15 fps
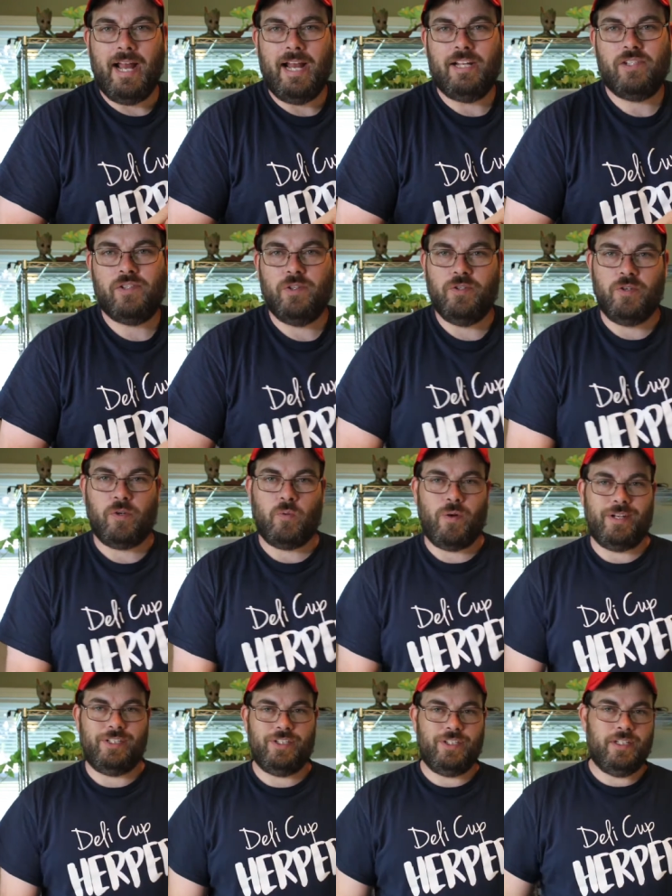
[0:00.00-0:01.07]
answered your
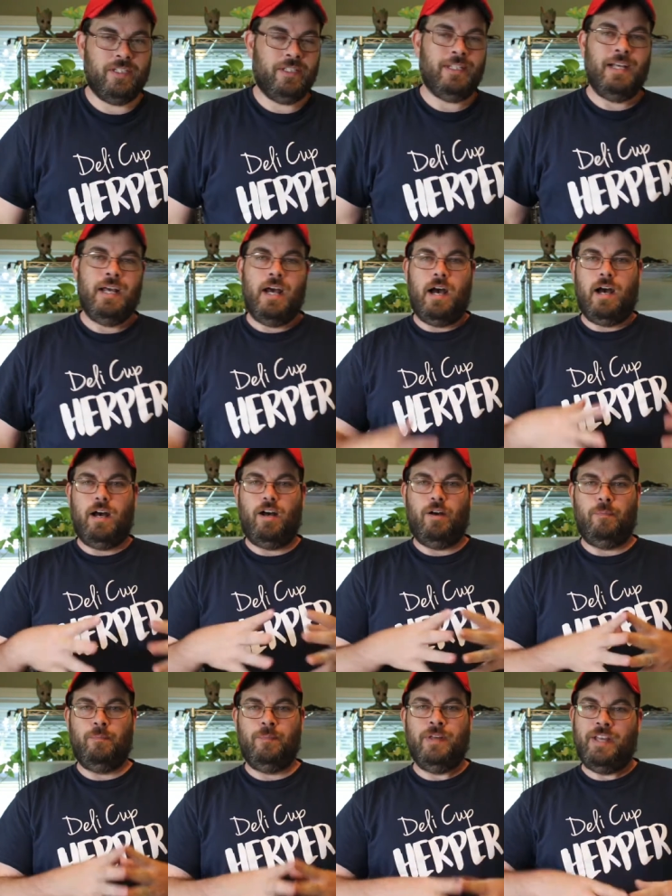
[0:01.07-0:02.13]
questions.
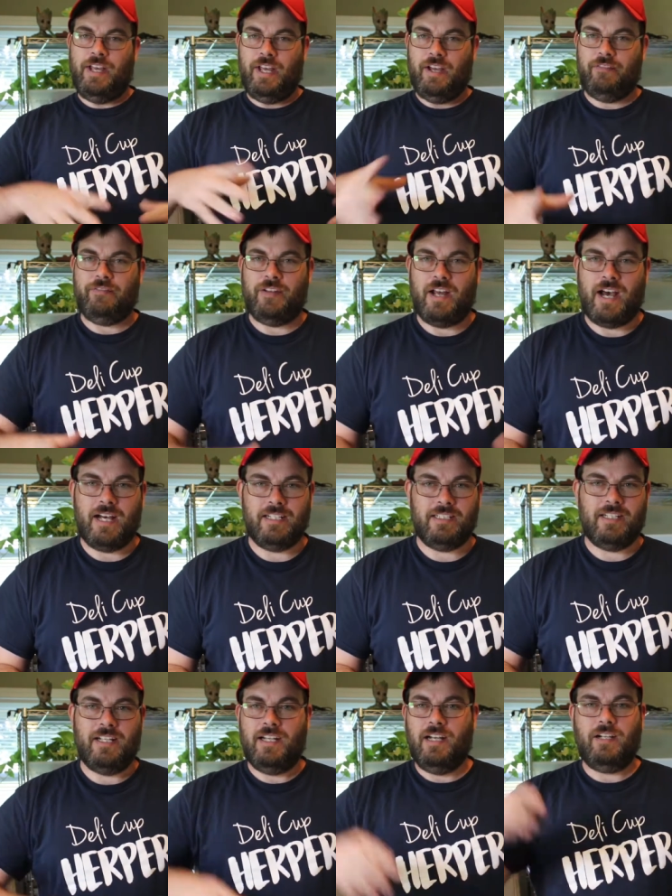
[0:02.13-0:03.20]
If
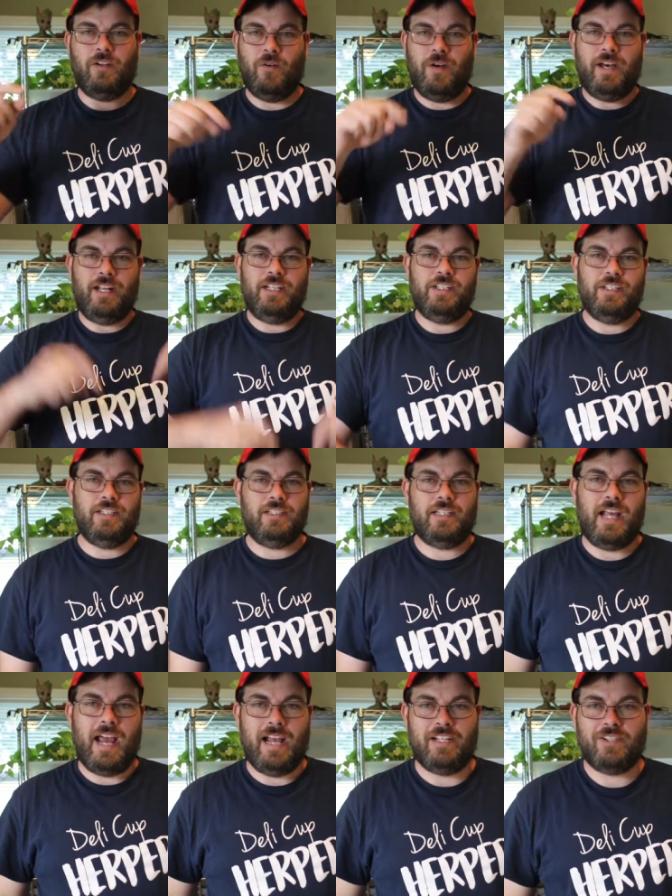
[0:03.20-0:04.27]
not, go ahead and
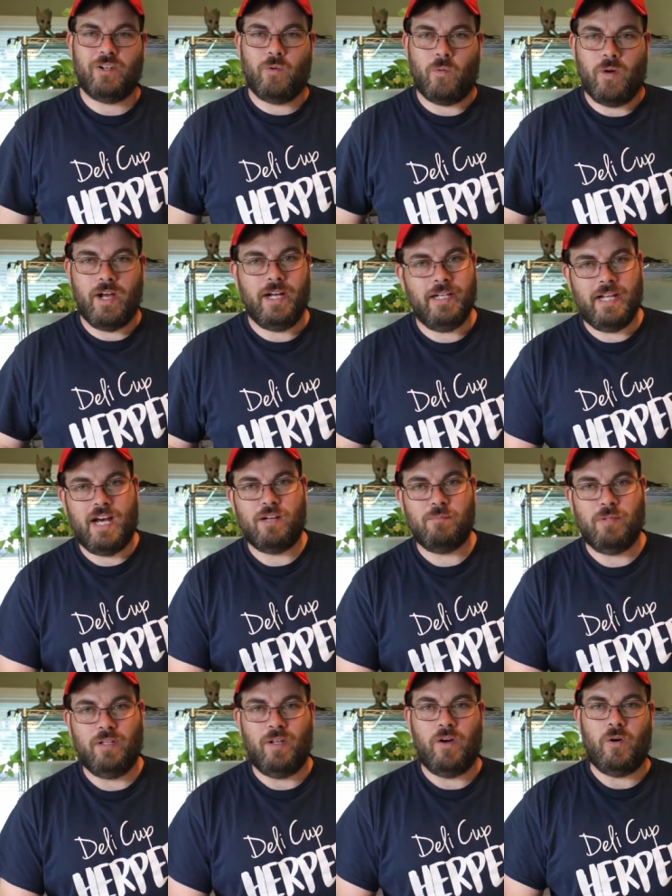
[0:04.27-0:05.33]
just answer away down
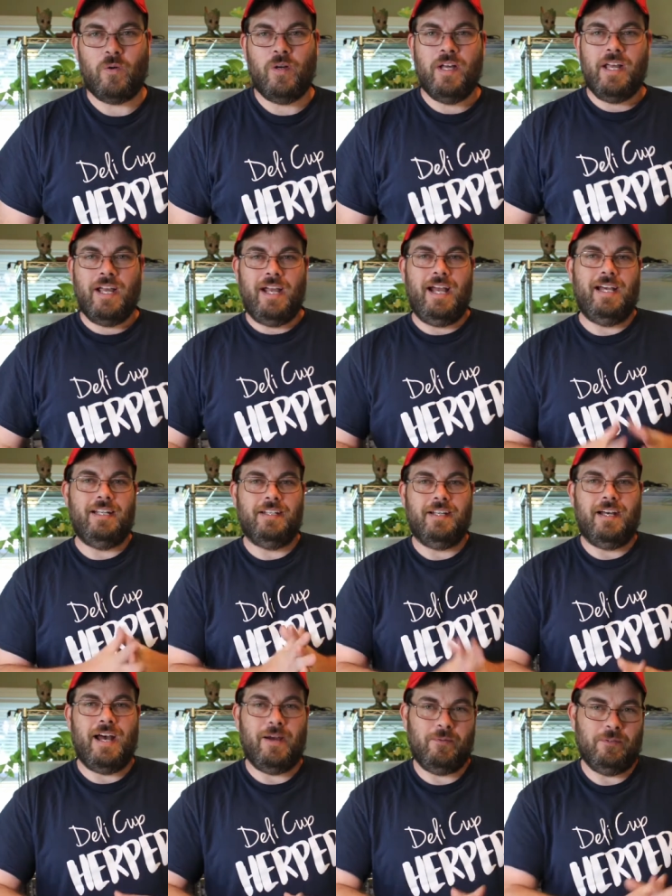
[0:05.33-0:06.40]
below, and
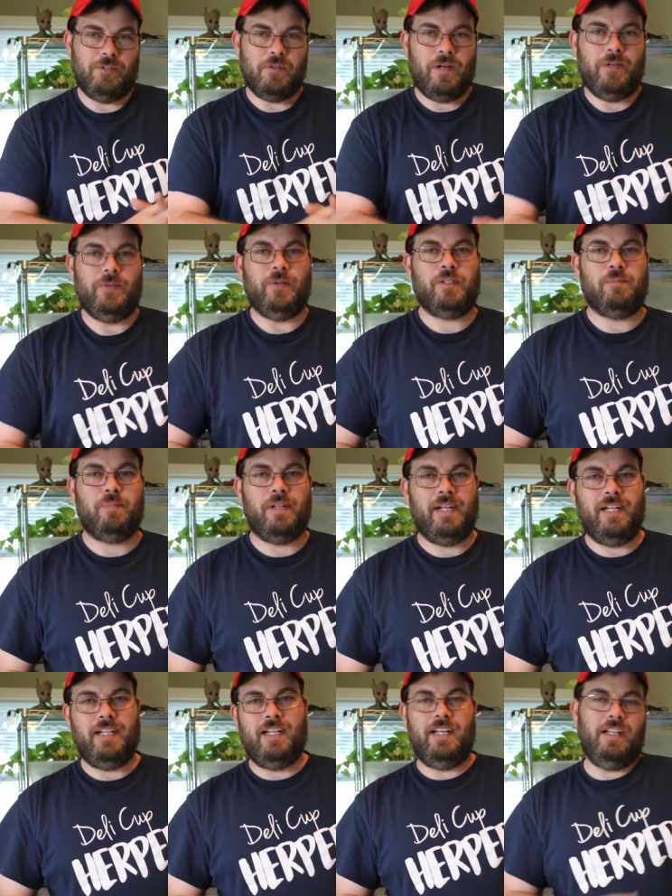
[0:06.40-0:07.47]
I will try to
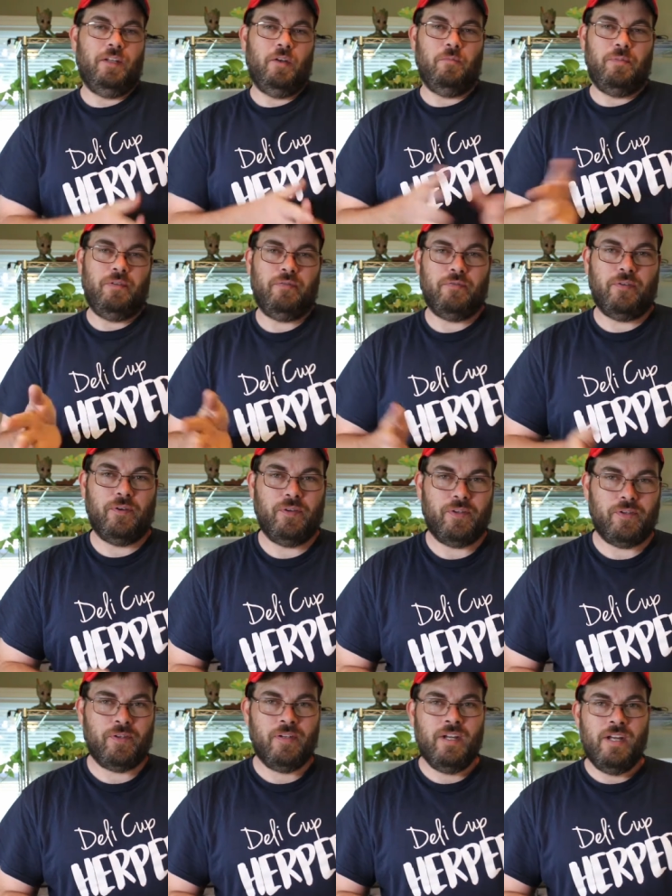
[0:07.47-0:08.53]
explain it a little bit
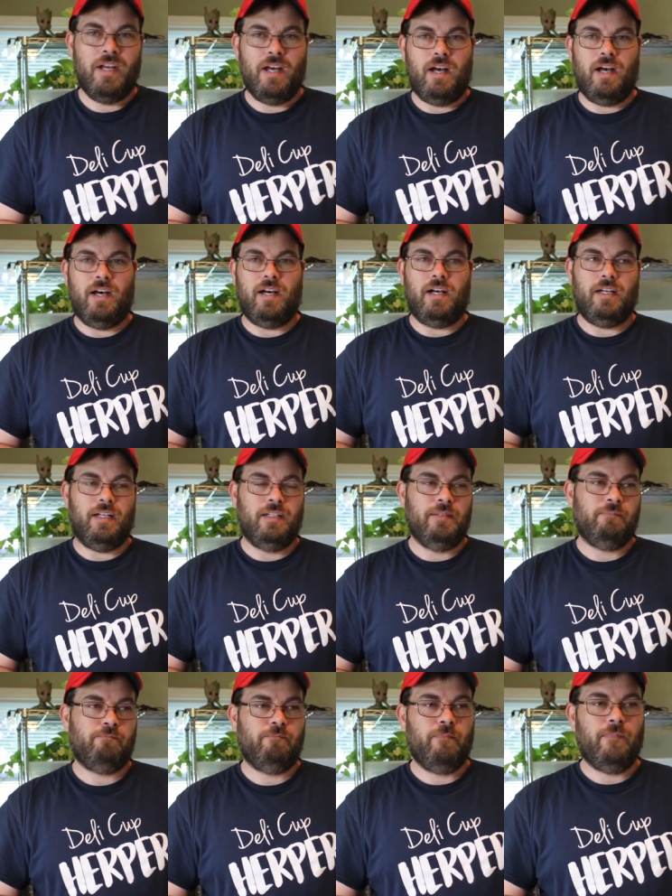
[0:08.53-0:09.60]
further
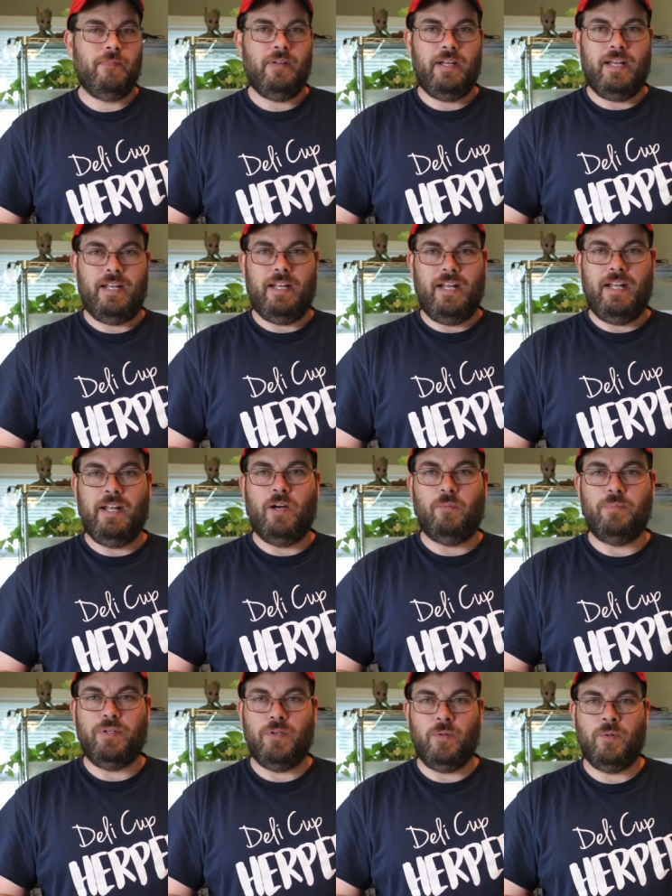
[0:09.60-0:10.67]
and
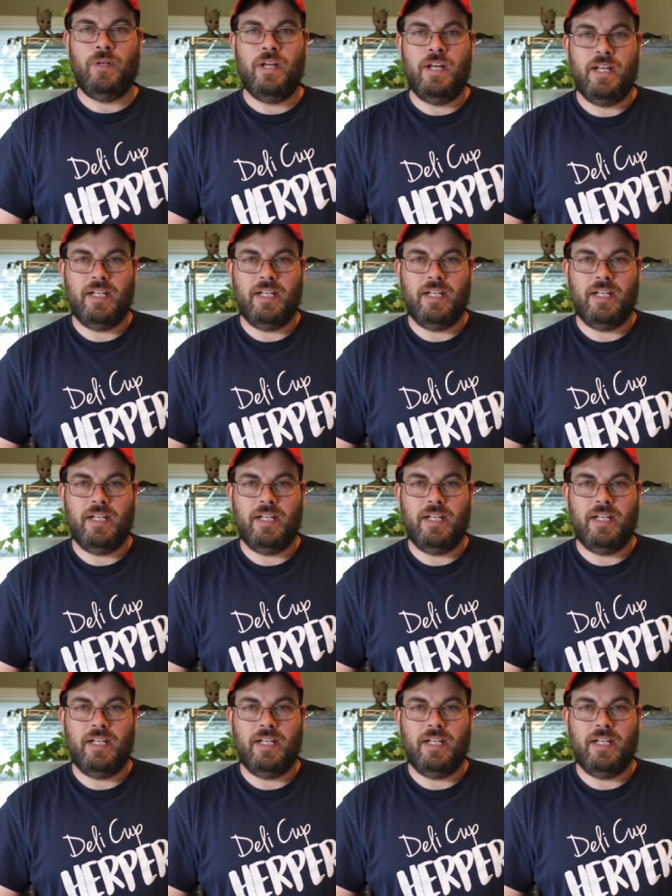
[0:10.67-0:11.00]
help you